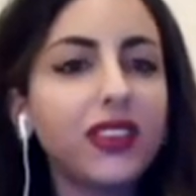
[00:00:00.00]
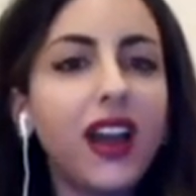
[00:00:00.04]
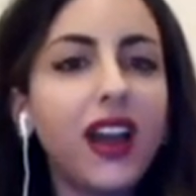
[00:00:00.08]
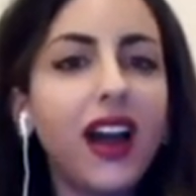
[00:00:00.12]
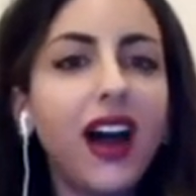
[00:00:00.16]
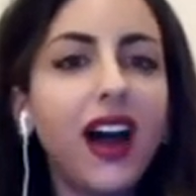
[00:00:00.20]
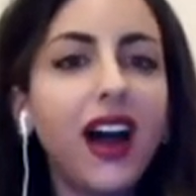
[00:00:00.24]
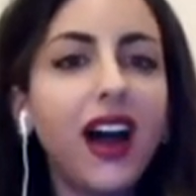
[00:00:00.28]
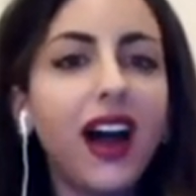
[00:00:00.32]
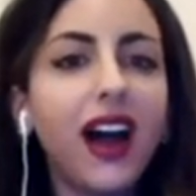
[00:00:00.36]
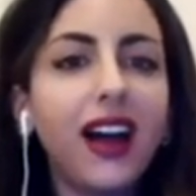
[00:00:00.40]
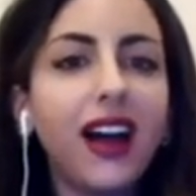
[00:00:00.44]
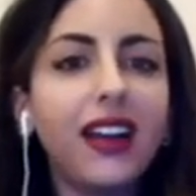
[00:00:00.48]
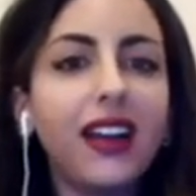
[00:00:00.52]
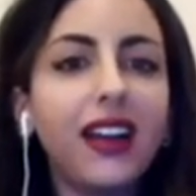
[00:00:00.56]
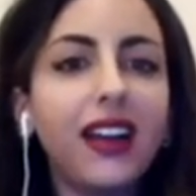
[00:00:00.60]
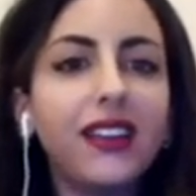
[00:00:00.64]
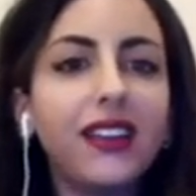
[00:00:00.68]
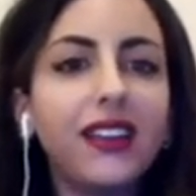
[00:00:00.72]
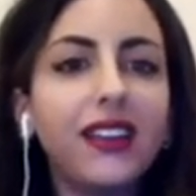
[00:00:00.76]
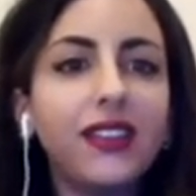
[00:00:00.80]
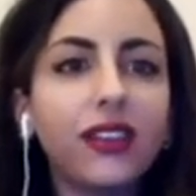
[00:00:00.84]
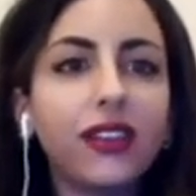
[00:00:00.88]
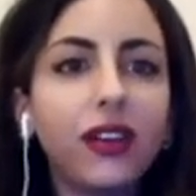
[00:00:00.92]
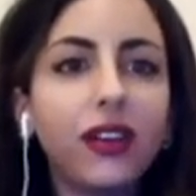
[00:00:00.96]
And
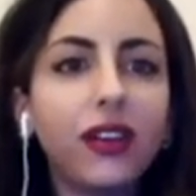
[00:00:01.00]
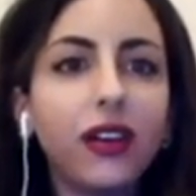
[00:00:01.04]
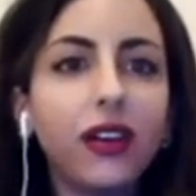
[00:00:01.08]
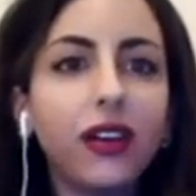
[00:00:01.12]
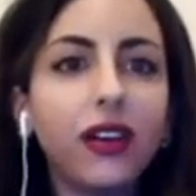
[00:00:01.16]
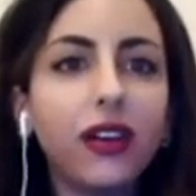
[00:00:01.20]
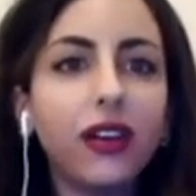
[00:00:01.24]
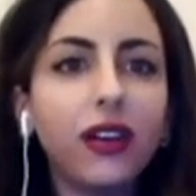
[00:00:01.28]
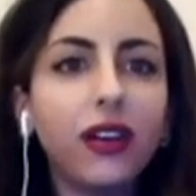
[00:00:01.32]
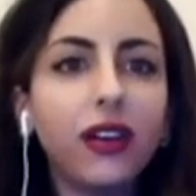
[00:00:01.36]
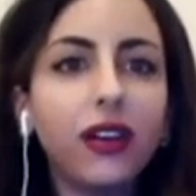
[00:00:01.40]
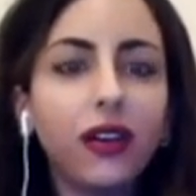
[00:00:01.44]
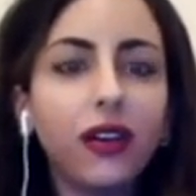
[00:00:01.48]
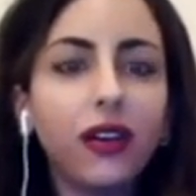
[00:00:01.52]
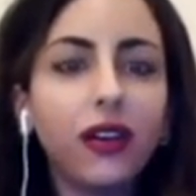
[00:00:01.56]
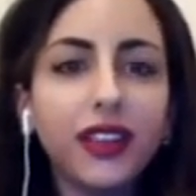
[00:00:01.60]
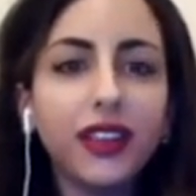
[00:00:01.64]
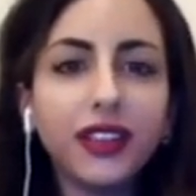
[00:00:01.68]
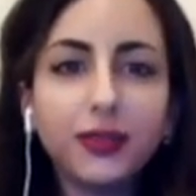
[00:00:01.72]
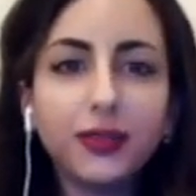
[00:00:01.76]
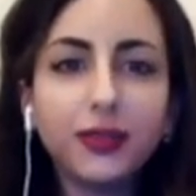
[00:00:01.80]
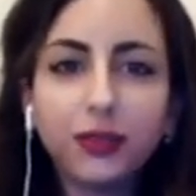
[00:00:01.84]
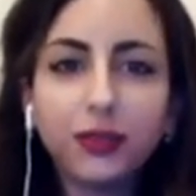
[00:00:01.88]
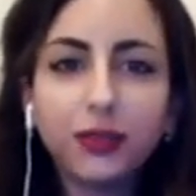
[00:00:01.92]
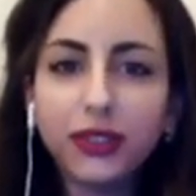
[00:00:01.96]
this
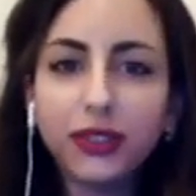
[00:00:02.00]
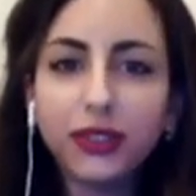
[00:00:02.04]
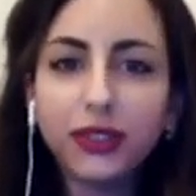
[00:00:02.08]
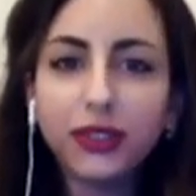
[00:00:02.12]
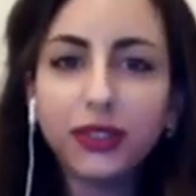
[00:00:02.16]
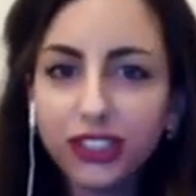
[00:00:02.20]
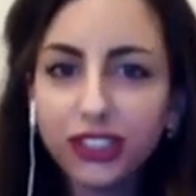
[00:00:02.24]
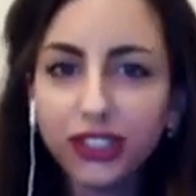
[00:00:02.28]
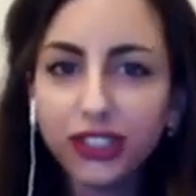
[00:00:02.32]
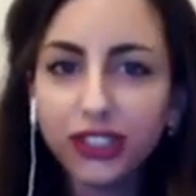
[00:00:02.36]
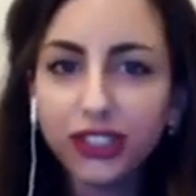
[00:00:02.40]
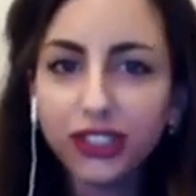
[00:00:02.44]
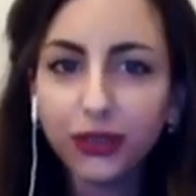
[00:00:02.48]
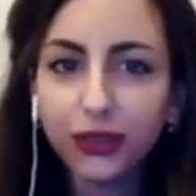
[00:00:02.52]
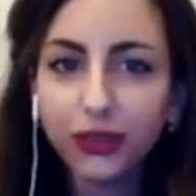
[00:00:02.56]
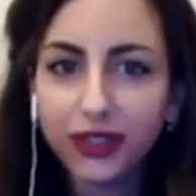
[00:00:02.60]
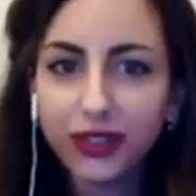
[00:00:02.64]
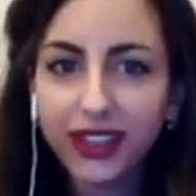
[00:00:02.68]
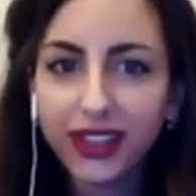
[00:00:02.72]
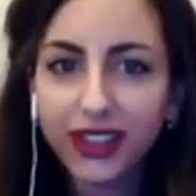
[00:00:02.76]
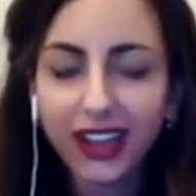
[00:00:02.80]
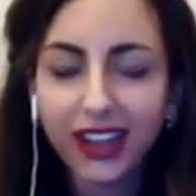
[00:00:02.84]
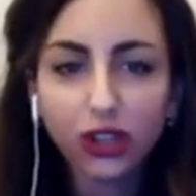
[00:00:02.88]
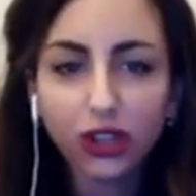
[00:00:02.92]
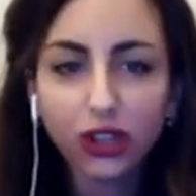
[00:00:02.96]
projection was
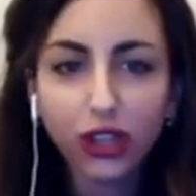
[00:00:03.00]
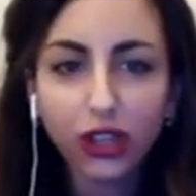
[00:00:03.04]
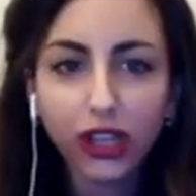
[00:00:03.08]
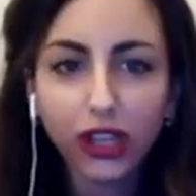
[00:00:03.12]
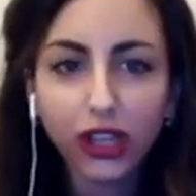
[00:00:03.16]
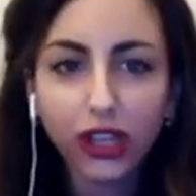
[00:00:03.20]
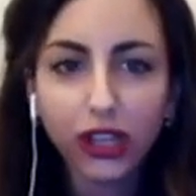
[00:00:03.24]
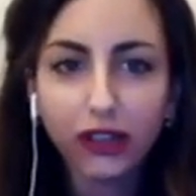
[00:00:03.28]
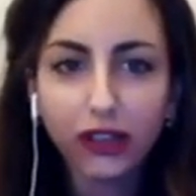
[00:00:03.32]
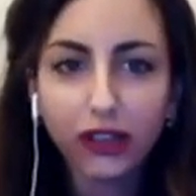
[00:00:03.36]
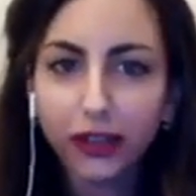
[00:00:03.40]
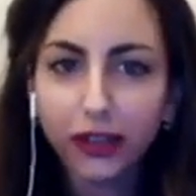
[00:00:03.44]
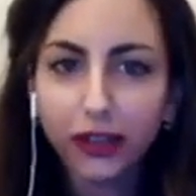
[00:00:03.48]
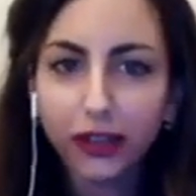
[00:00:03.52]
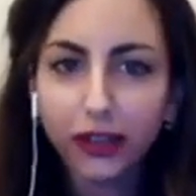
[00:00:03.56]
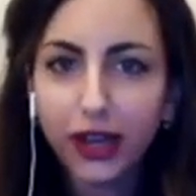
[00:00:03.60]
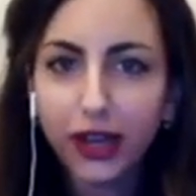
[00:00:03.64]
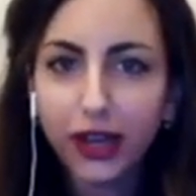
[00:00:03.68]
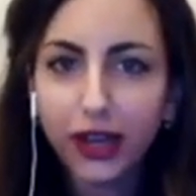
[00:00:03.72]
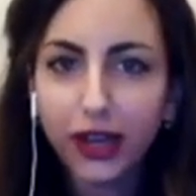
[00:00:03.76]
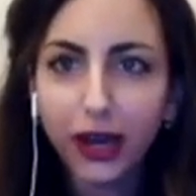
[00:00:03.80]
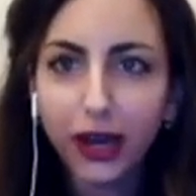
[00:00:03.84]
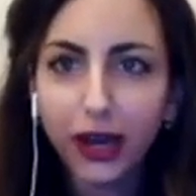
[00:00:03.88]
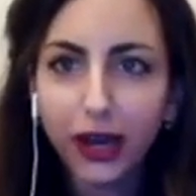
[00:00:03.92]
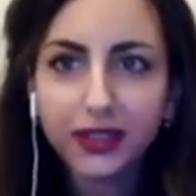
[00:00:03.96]
actually flipped
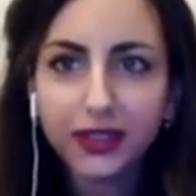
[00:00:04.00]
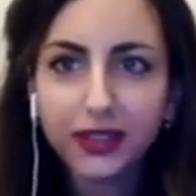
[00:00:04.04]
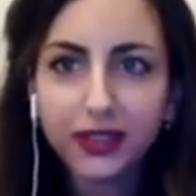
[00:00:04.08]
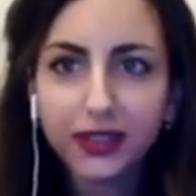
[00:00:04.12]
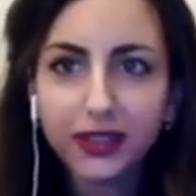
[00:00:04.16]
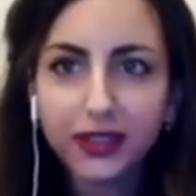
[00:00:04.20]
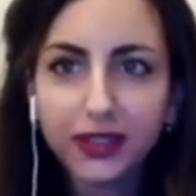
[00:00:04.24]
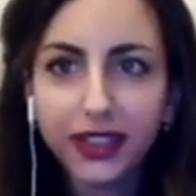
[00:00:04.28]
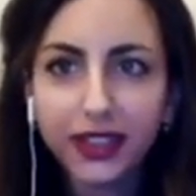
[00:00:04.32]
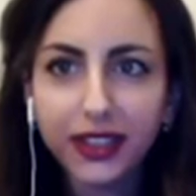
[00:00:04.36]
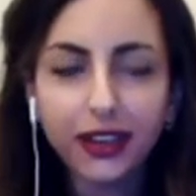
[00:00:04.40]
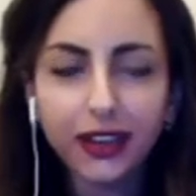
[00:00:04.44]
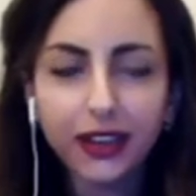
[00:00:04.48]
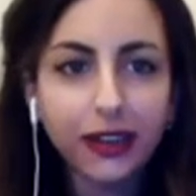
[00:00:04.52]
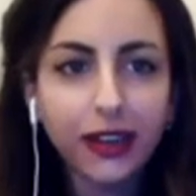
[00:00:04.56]
upside down.